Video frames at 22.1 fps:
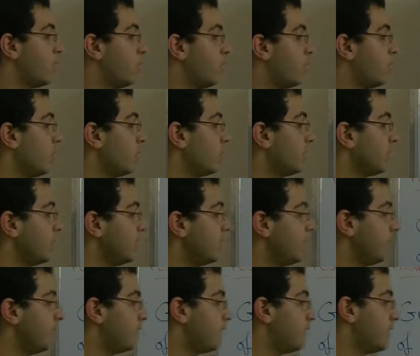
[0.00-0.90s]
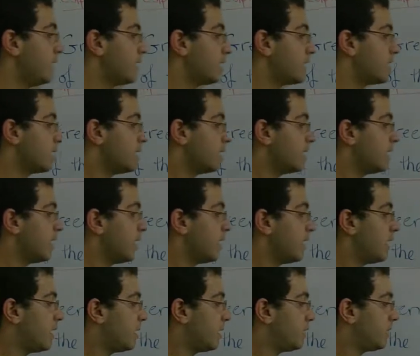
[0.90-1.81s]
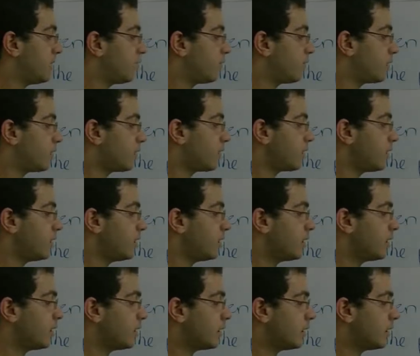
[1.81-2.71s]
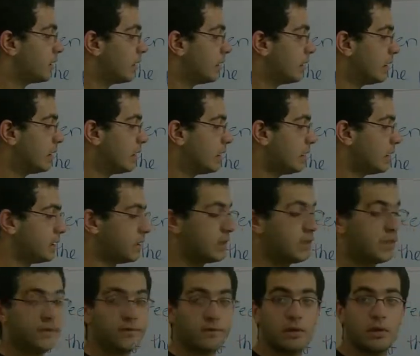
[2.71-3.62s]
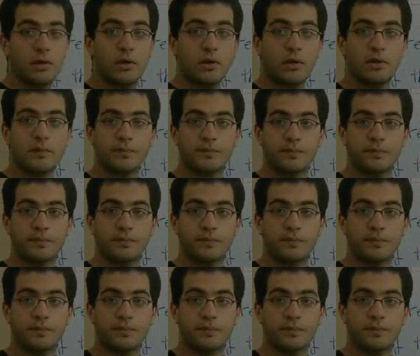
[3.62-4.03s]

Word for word: We will leave this uh, for uh, several